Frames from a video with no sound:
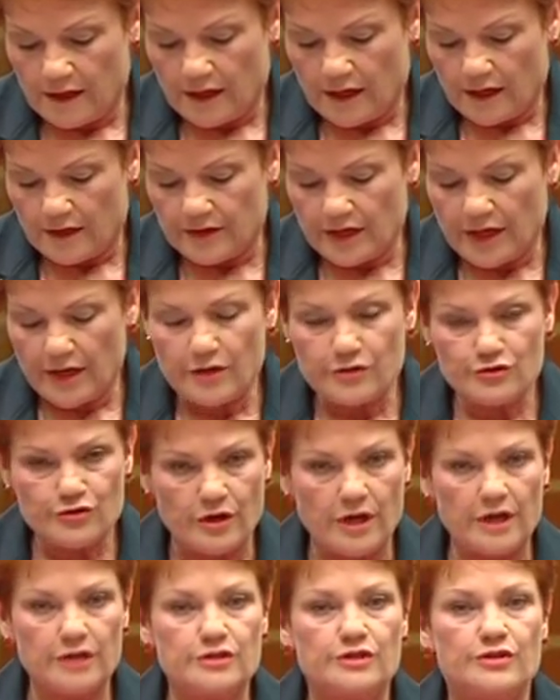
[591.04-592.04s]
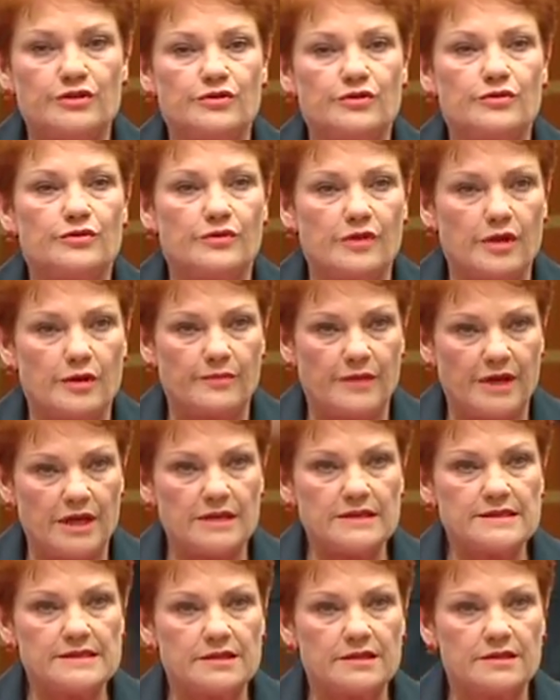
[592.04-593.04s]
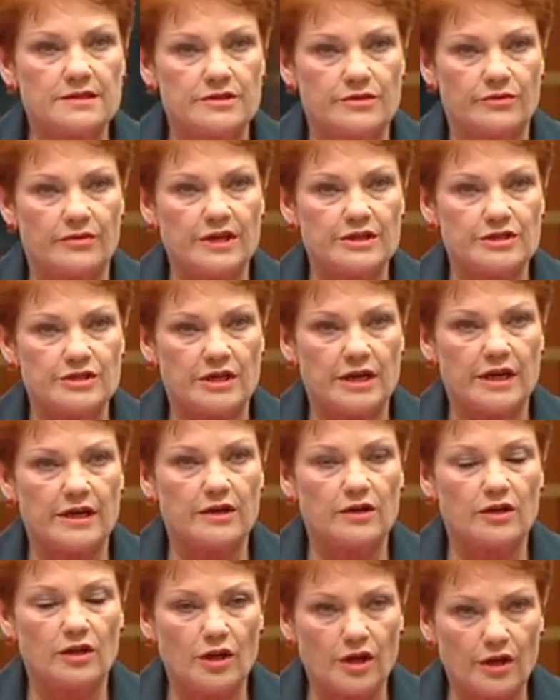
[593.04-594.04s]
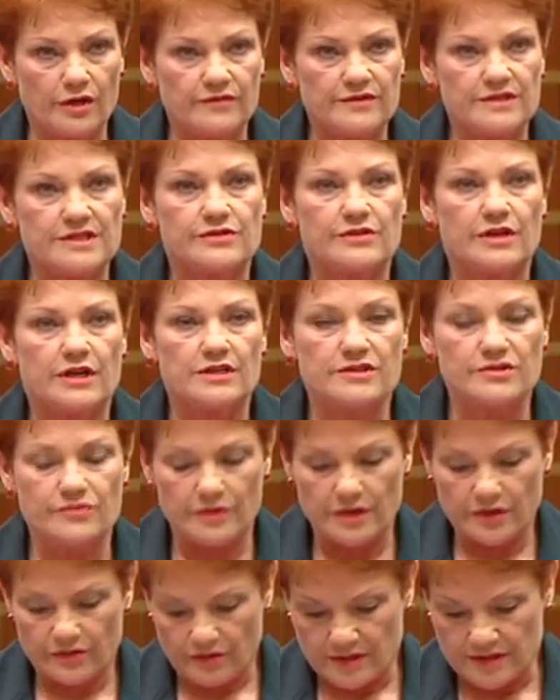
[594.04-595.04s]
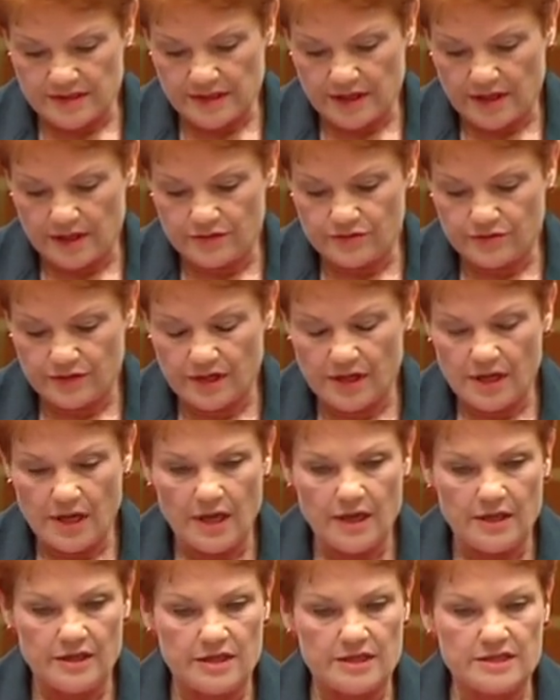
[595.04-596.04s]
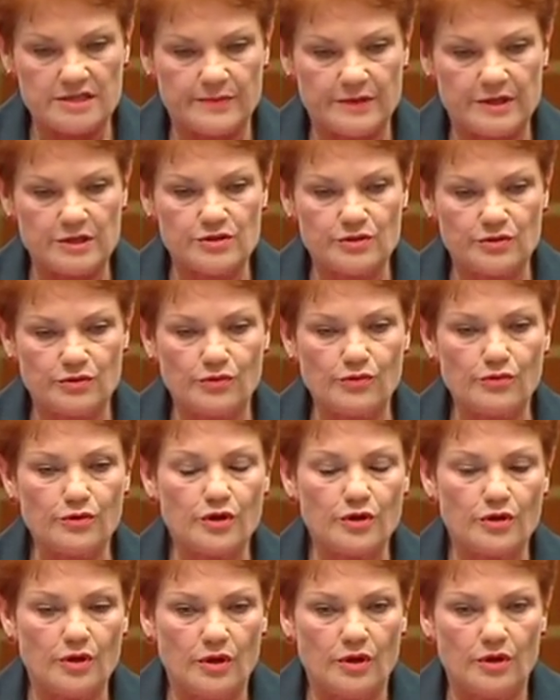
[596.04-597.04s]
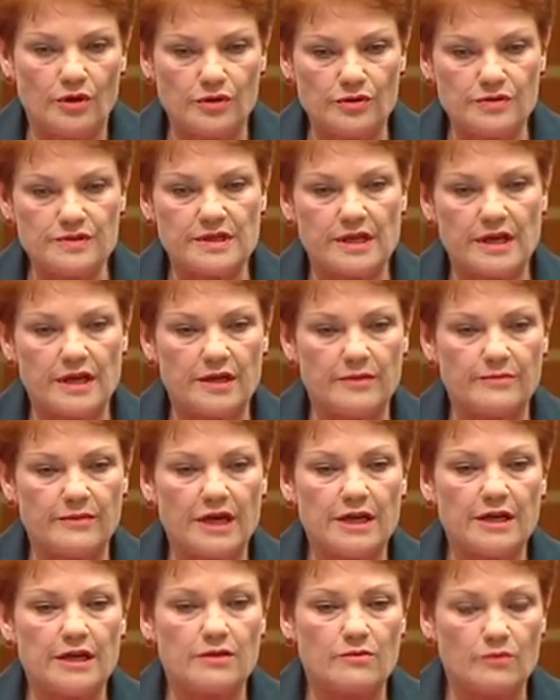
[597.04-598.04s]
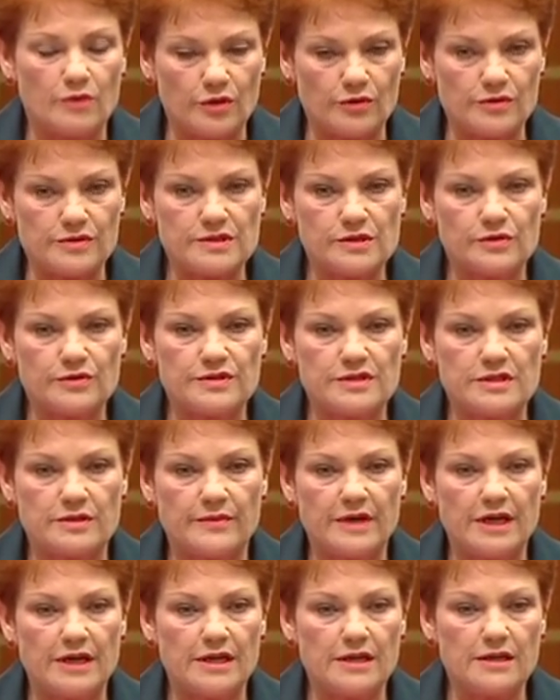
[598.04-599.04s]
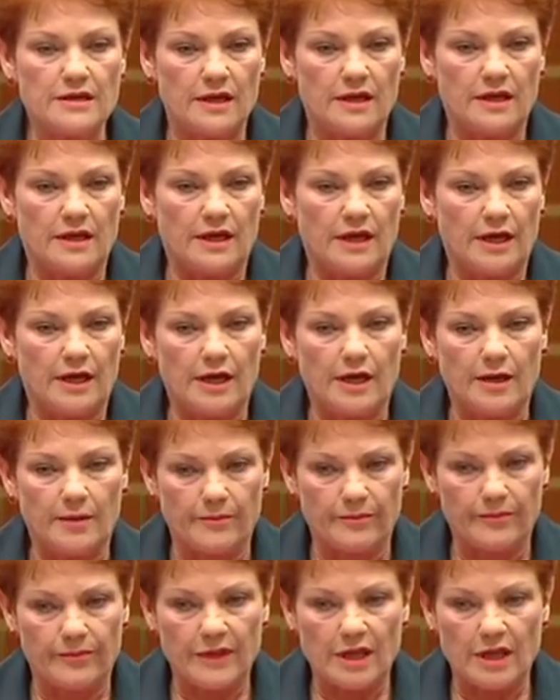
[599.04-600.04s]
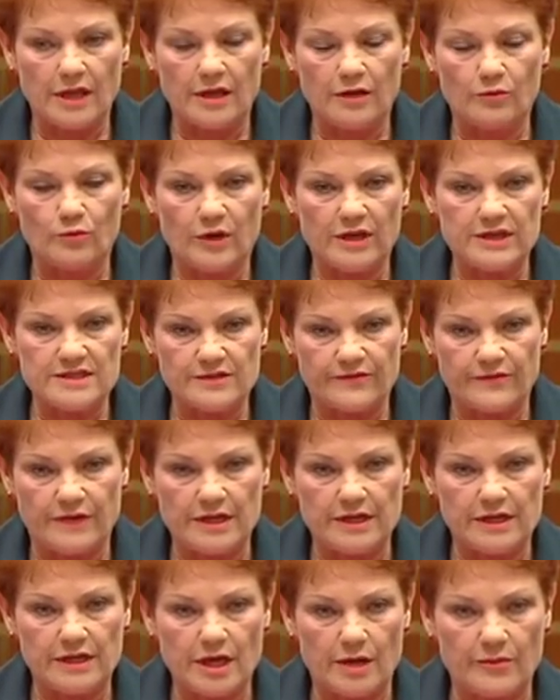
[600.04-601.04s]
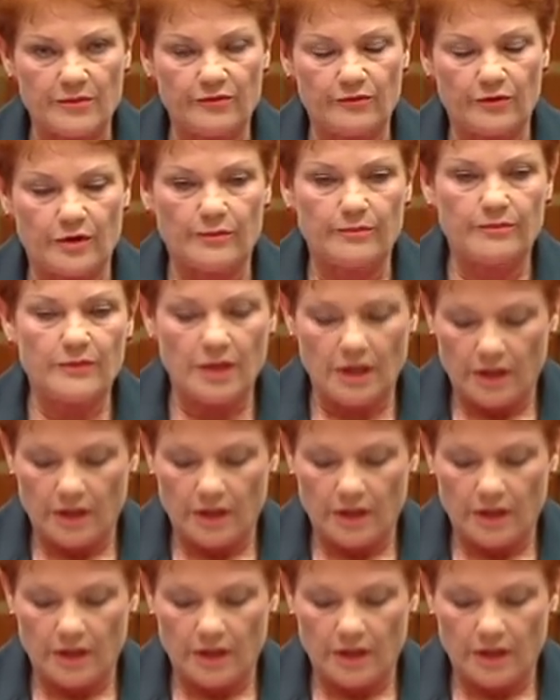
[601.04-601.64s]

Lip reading: And they are trying to do their best to educate a lot of Australians right across the country. There's been talk who's getting money and who's losing the money, where's the funding coming from.